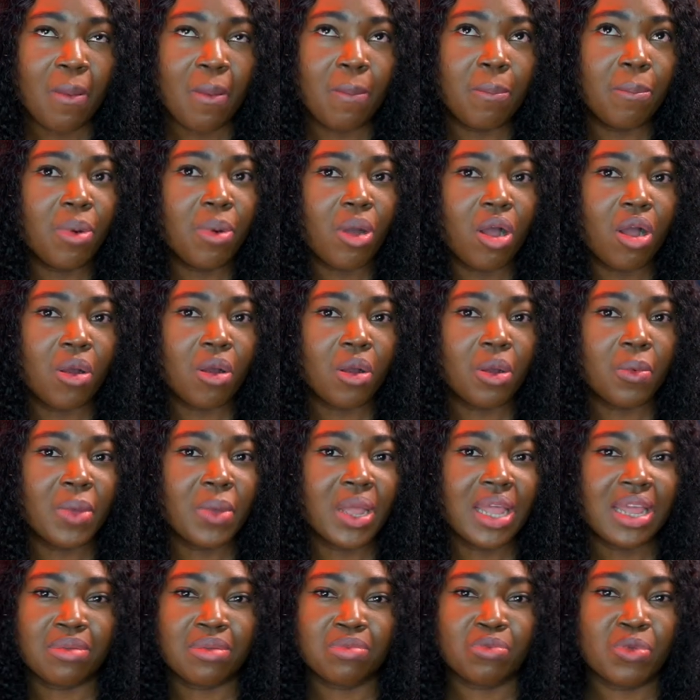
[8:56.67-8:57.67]
But
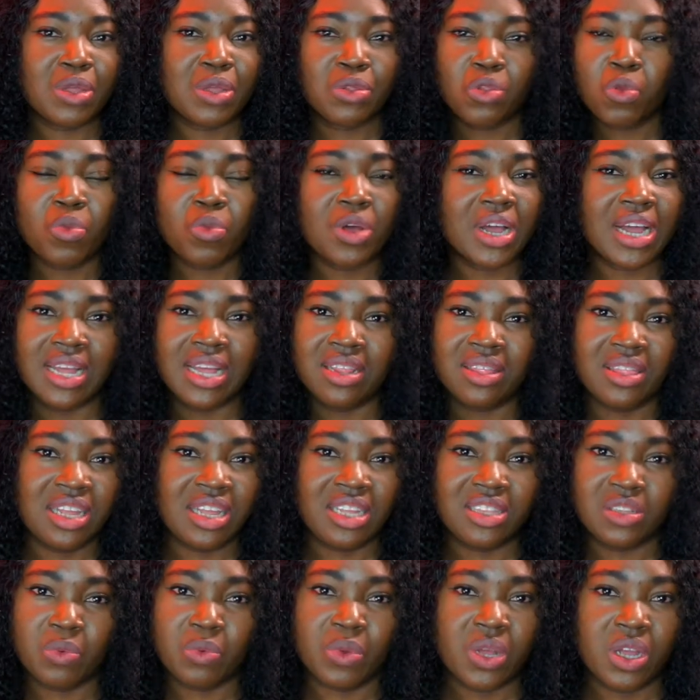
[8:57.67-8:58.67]
no one can
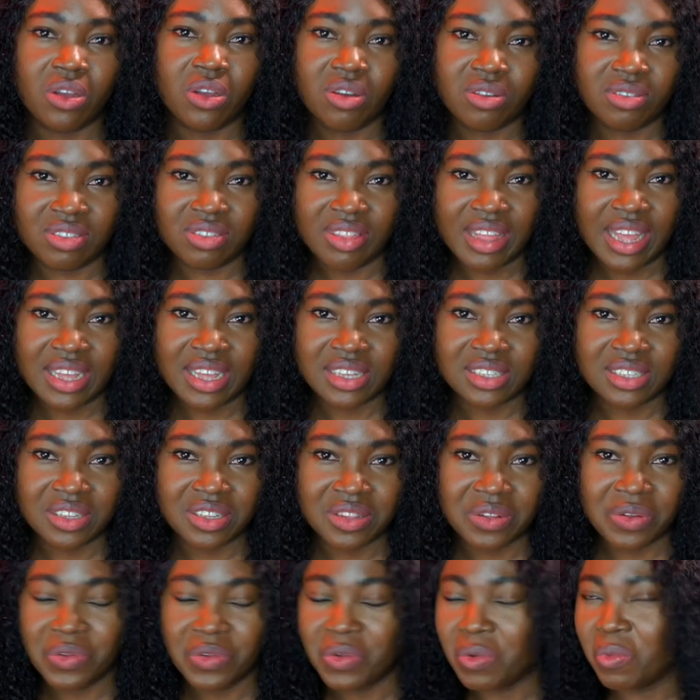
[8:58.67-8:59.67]
think the way God thinks,
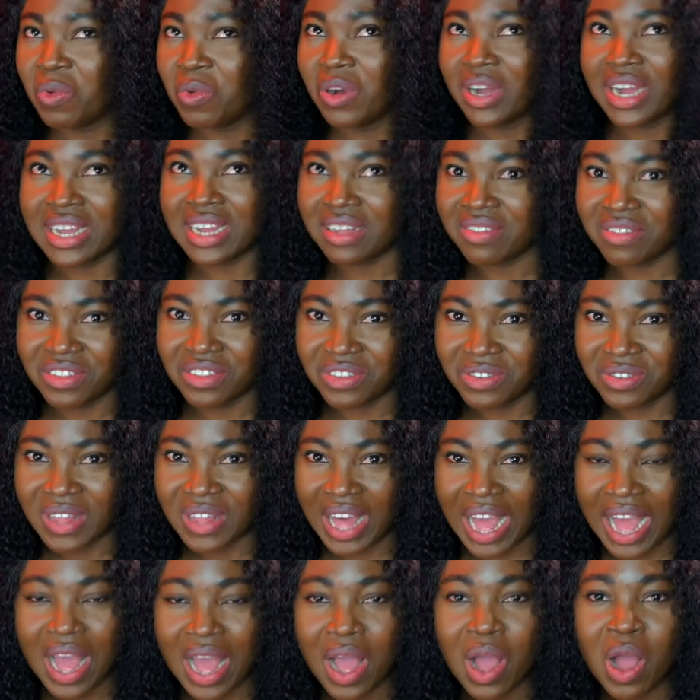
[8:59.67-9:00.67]
no one can do
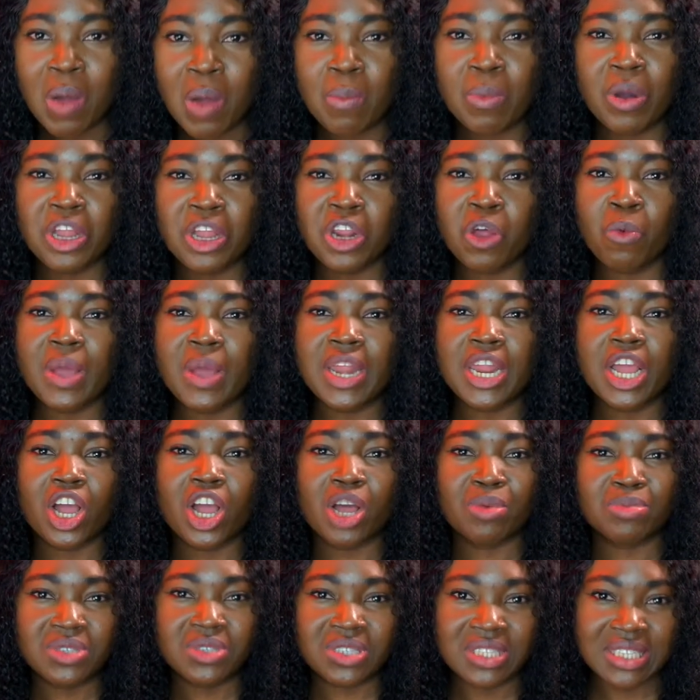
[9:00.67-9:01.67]
that. But when it
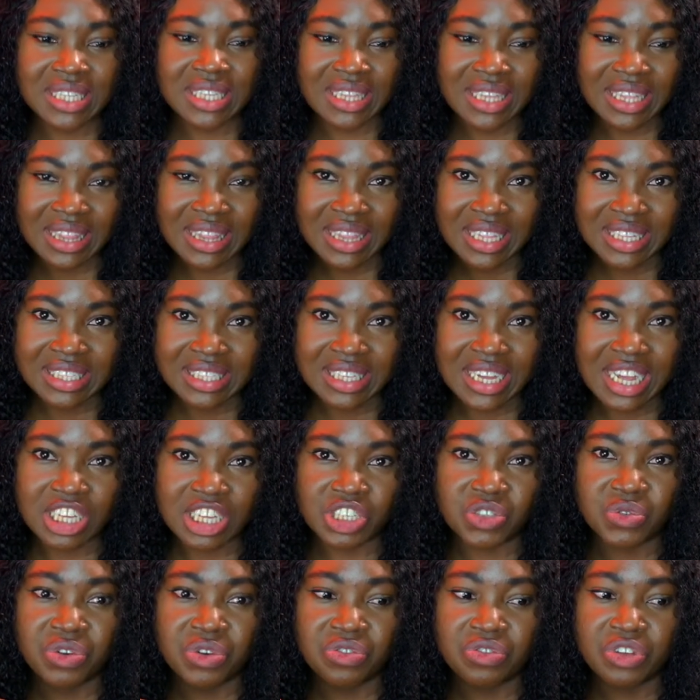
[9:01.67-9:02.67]
comes to certain things that
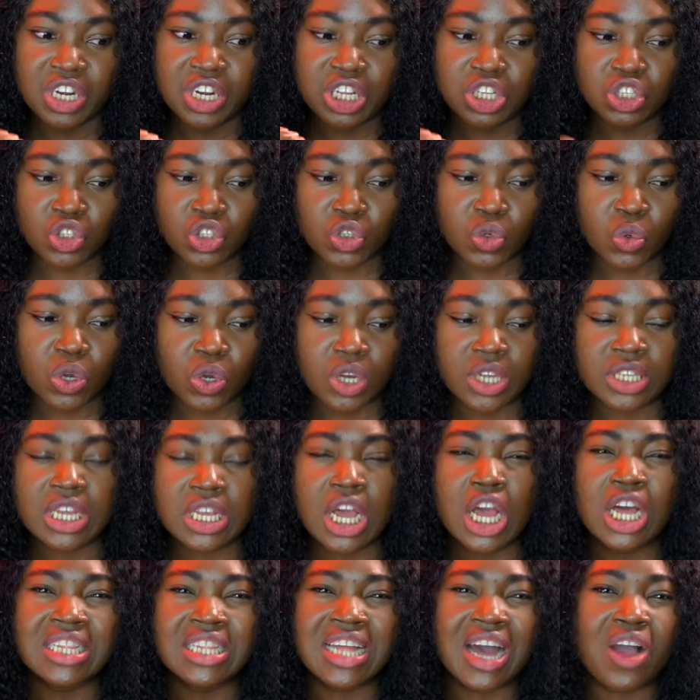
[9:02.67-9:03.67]
He's revealing to us,
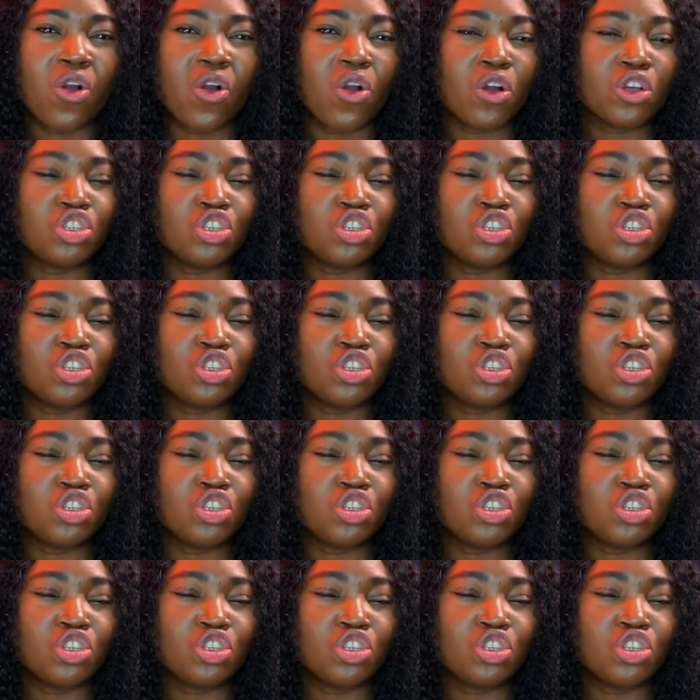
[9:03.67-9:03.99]
that God